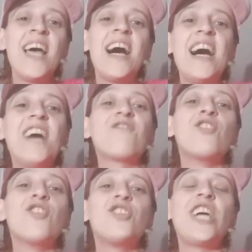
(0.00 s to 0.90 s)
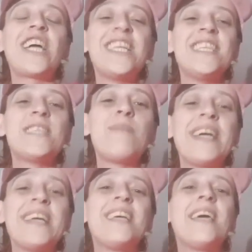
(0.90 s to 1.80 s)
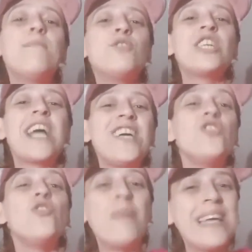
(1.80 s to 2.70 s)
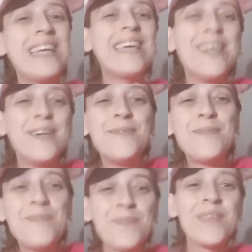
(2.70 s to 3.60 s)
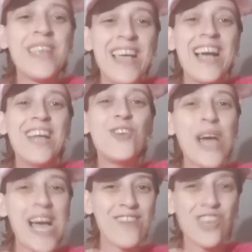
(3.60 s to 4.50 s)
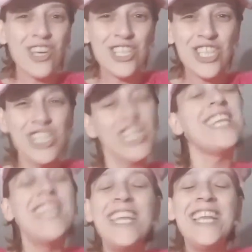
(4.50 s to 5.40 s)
Half-cooked chicken is pink. Emoji guy, are you pink? Are you a half-cooked chicken?